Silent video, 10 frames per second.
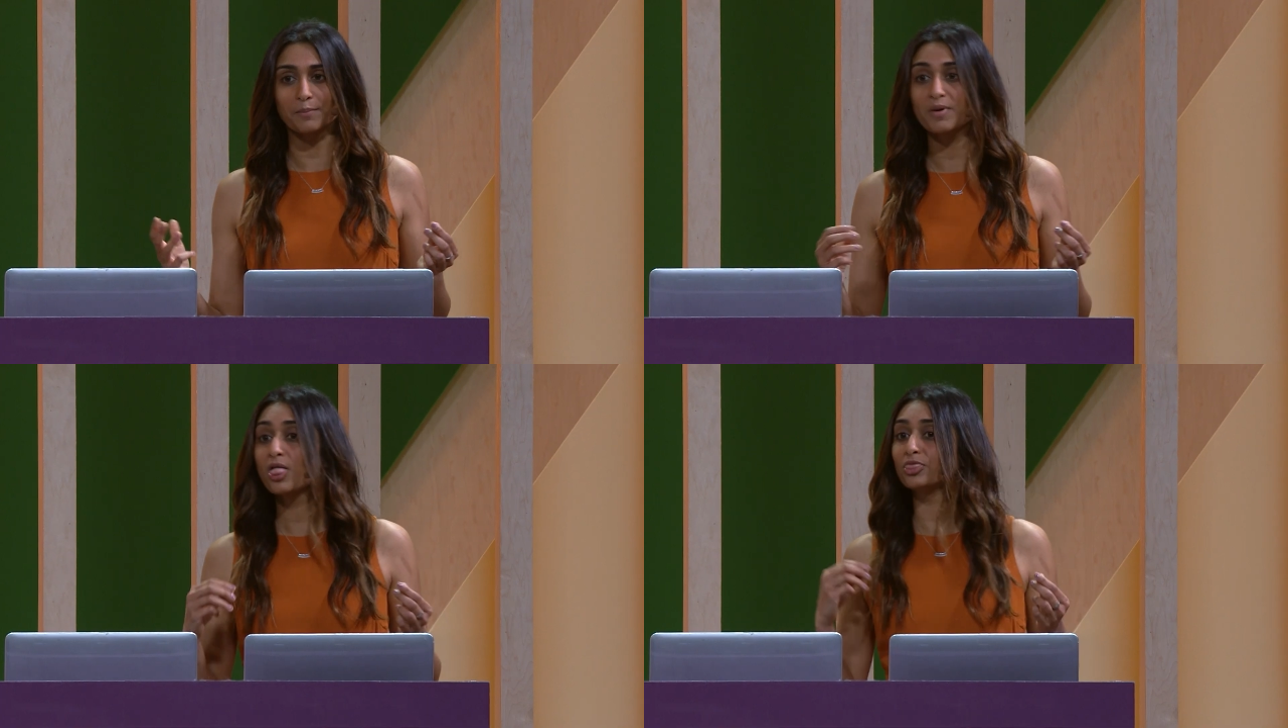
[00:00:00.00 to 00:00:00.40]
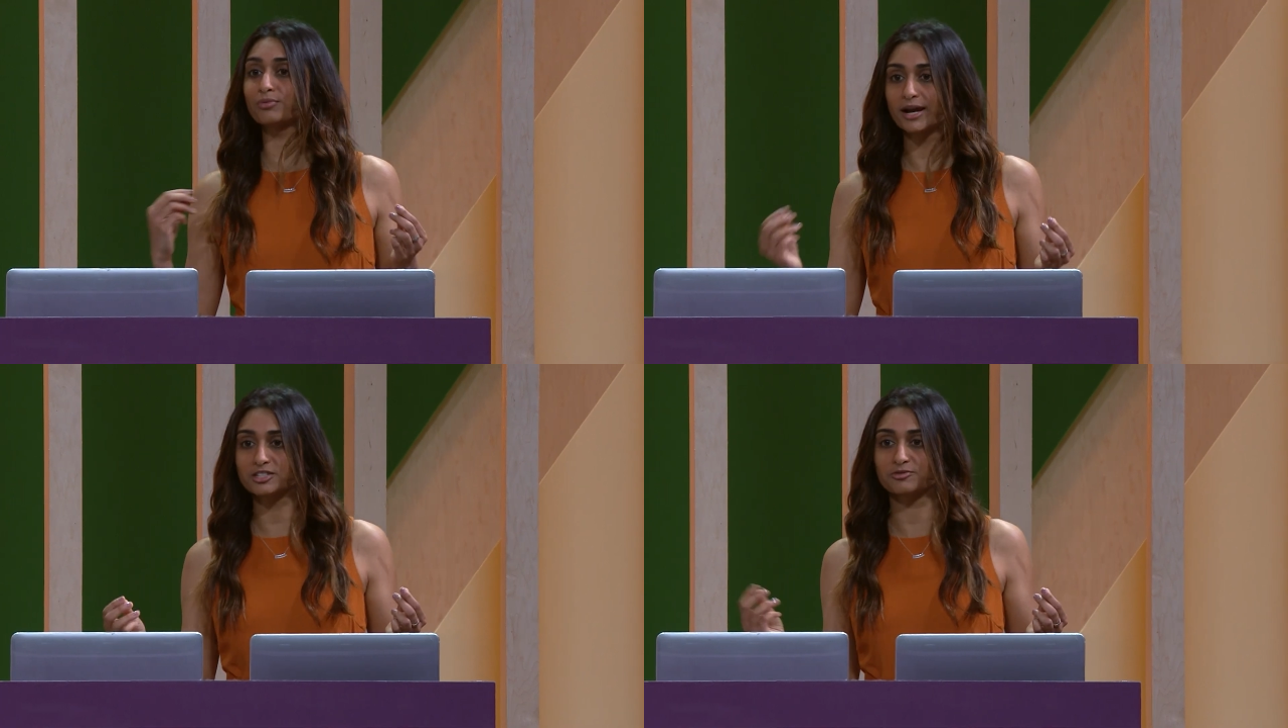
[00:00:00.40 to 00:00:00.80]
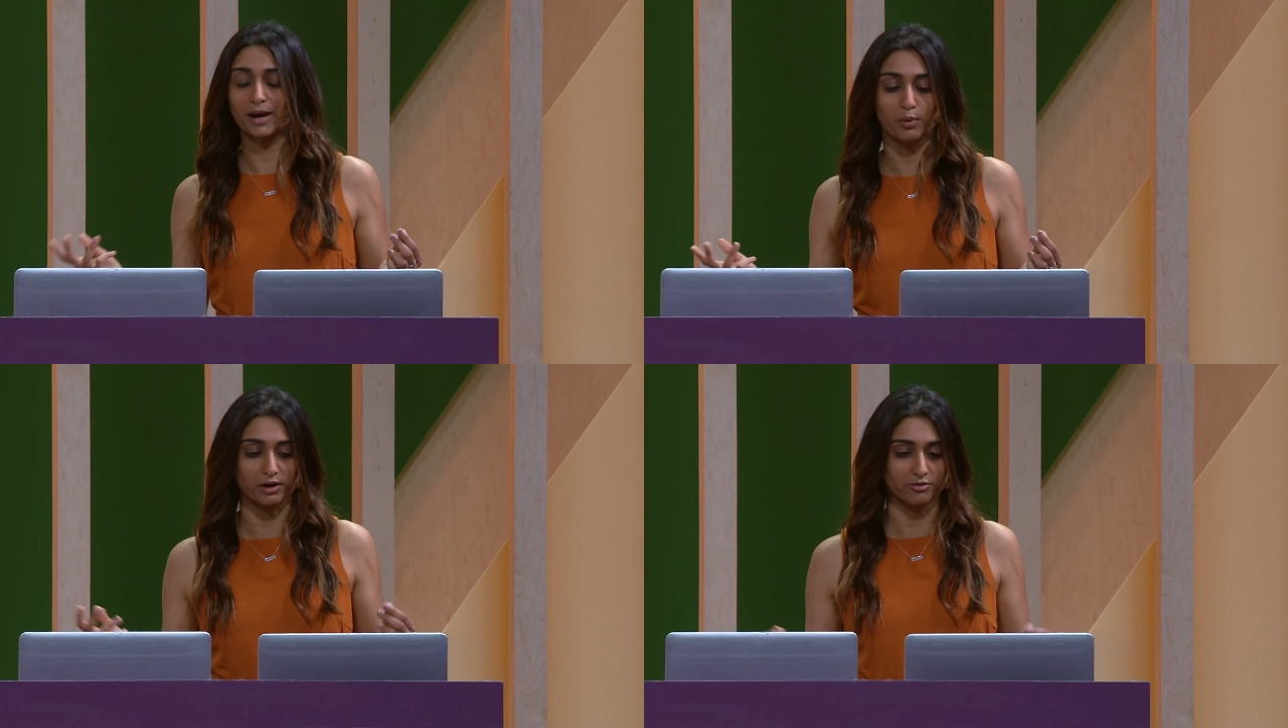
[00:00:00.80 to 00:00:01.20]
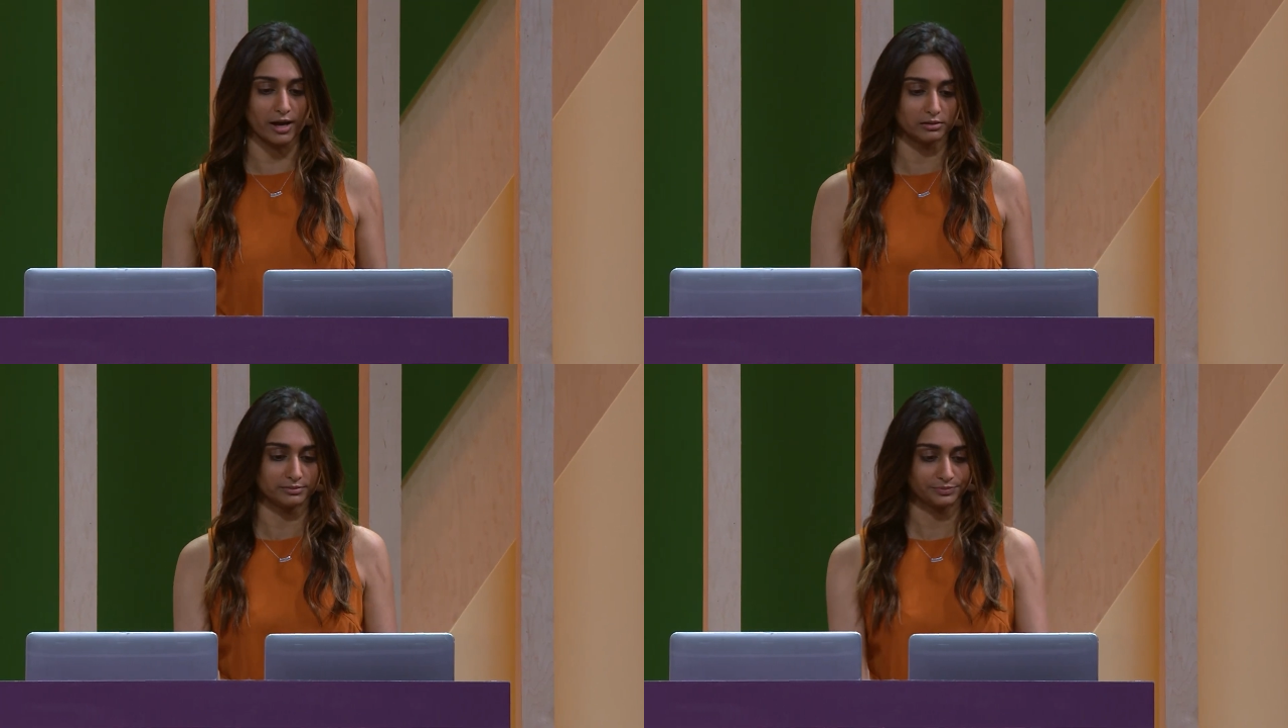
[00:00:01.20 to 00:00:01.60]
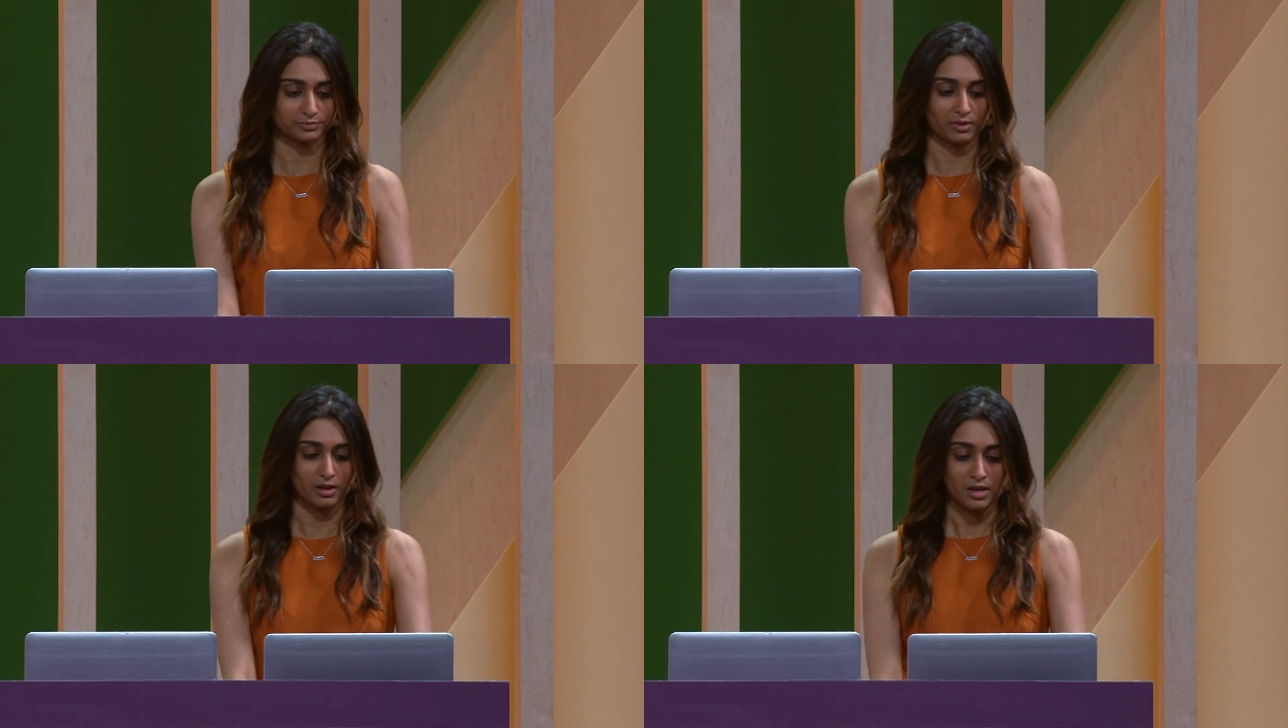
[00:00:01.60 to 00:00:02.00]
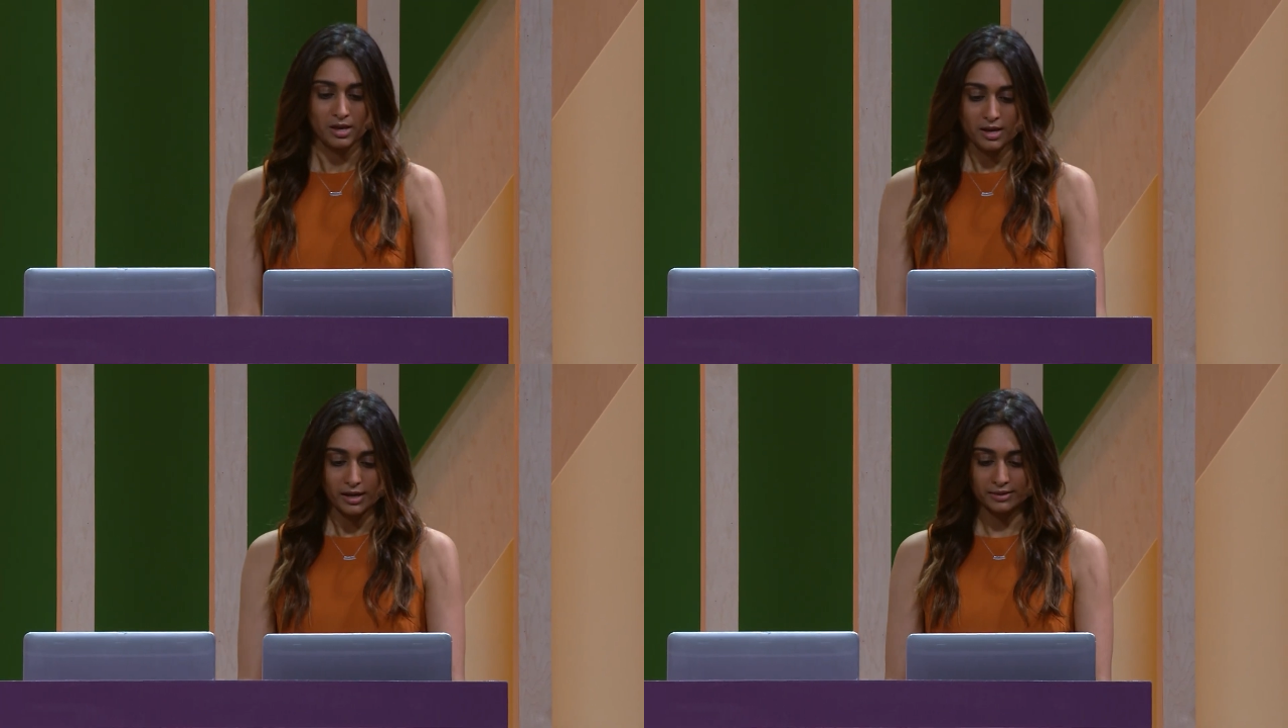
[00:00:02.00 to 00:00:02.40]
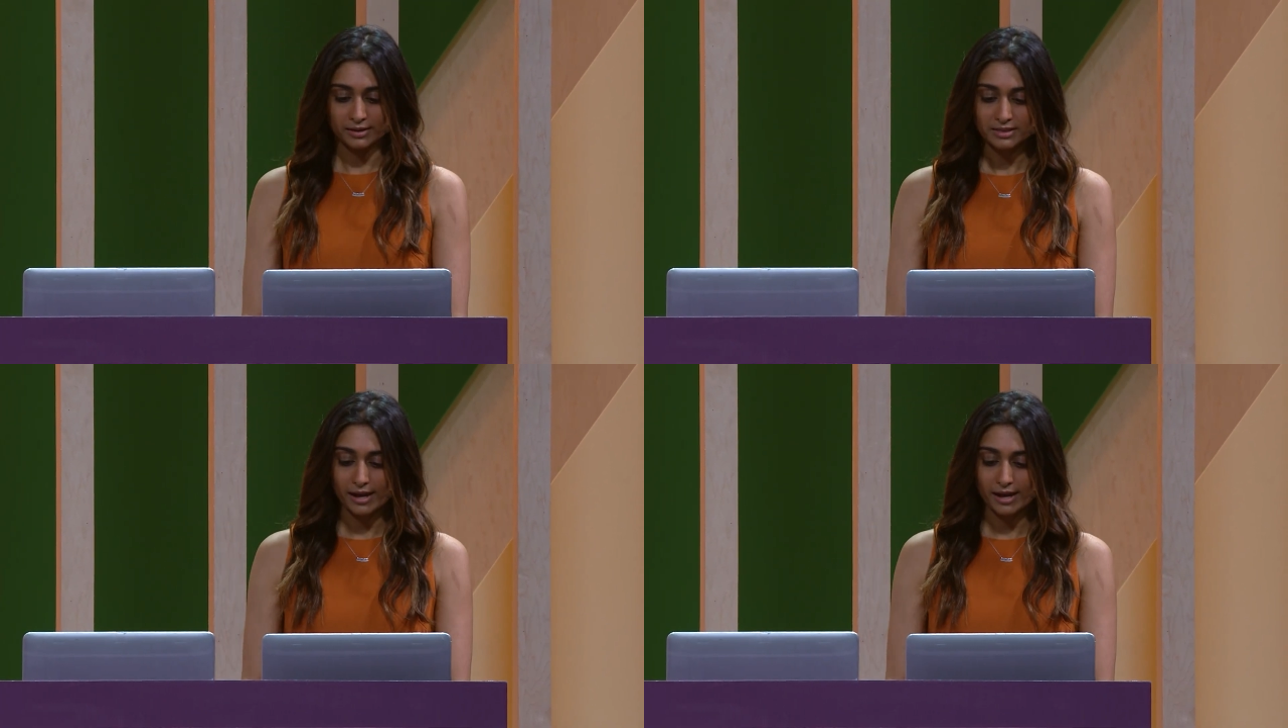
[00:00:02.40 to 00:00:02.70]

up the rest of my workflow? In this